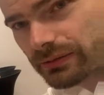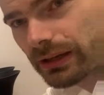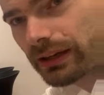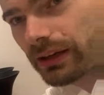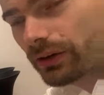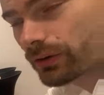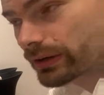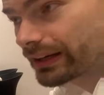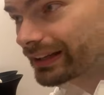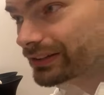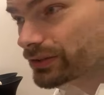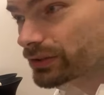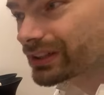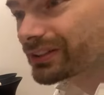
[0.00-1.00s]
or
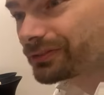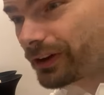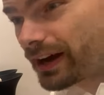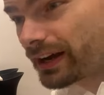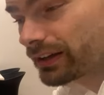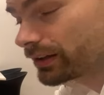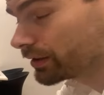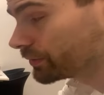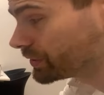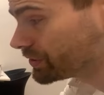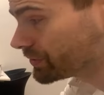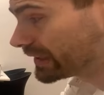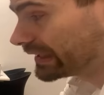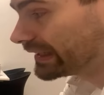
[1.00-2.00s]
electronic file which
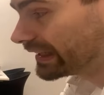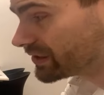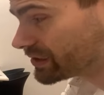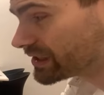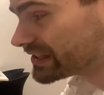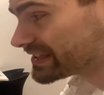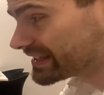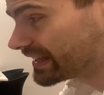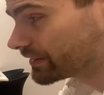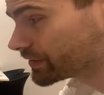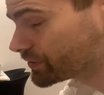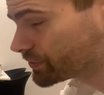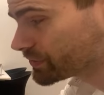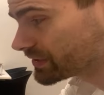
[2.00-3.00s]
you can actually
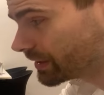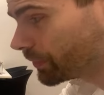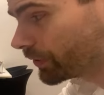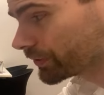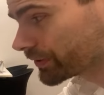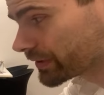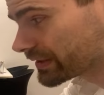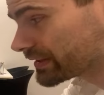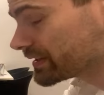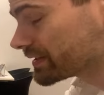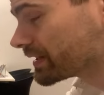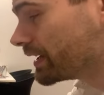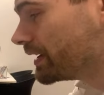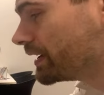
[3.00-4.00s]
send to some authorities.